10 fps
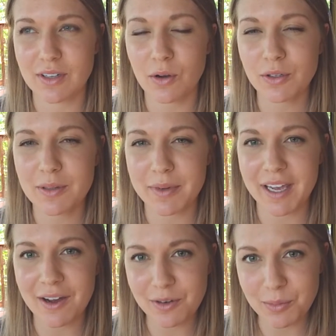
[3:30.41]
hold them
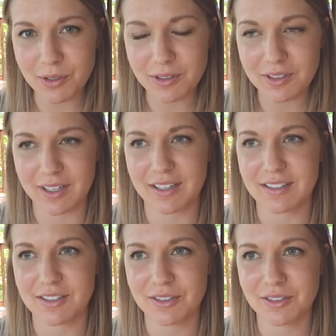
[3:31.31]
accountable and
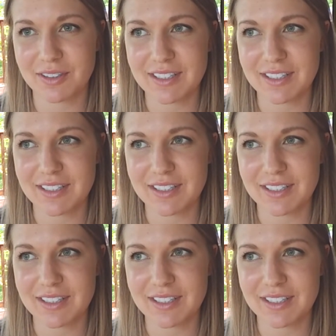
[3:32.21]
to